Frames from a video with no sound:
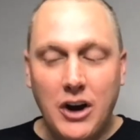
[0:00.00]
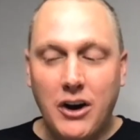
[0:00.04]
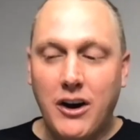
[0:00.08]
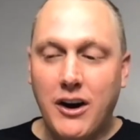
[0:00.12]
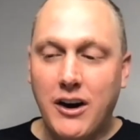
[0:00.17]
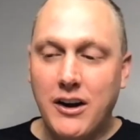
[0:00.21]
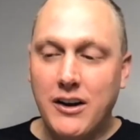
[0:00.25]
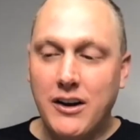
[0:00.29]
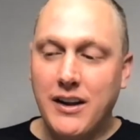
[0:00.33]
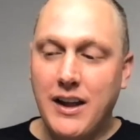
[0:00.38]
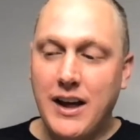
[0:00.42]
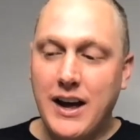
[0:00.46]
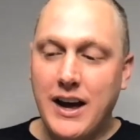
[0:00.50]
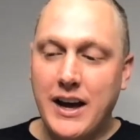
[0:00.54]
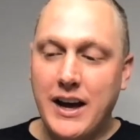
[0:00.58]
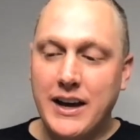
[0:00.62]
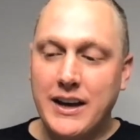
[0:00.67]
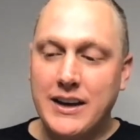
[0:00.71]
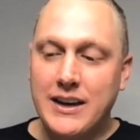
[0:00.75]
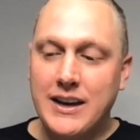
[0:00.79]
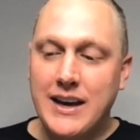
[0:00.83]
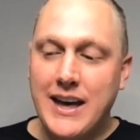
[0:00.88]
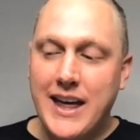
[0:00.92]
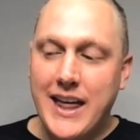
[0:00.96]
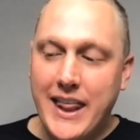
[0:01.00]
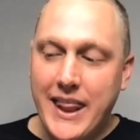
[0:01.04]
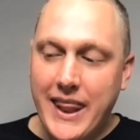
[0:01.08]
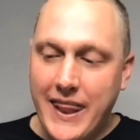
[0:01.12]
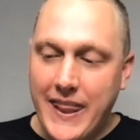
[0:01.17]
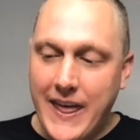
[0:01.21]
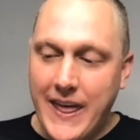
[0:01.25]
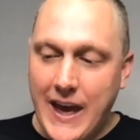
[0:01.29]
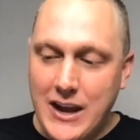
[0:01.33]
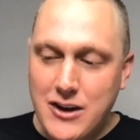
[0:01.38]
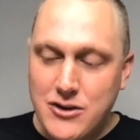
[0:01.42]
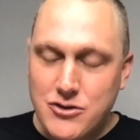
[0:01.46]
are like
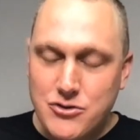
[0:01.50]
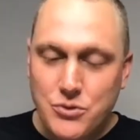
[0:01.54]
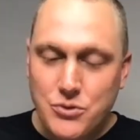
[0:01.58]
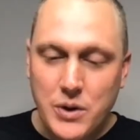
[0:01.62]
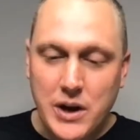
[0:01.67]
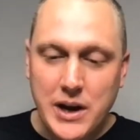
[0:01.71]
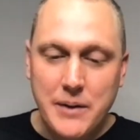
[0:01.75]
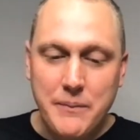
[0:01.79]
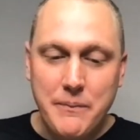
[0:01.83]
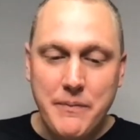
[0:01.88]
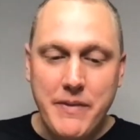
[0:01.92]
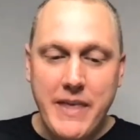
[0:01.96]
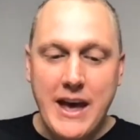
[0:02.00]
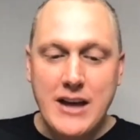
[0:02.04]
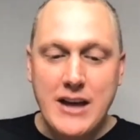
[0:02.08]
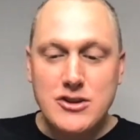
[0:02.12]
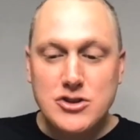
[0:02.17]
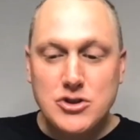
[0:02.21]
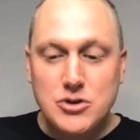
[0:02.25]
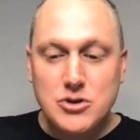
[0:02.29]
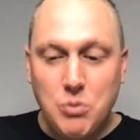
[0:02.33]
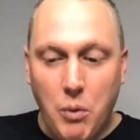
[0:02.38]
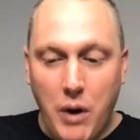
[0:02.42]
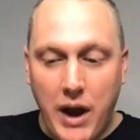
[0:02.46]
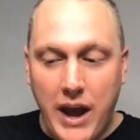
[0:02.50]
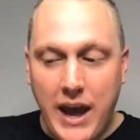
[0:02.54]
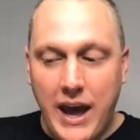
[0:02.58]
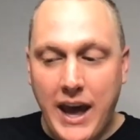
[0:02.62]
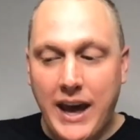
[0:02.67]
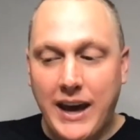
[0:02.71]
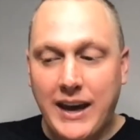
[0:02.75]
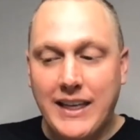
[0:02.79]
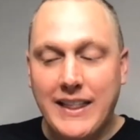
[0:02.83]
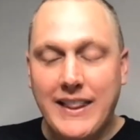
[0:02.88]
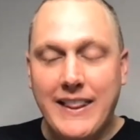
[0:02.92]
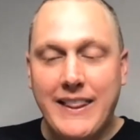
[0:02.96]
that drip, that
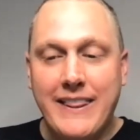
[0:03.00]
swag,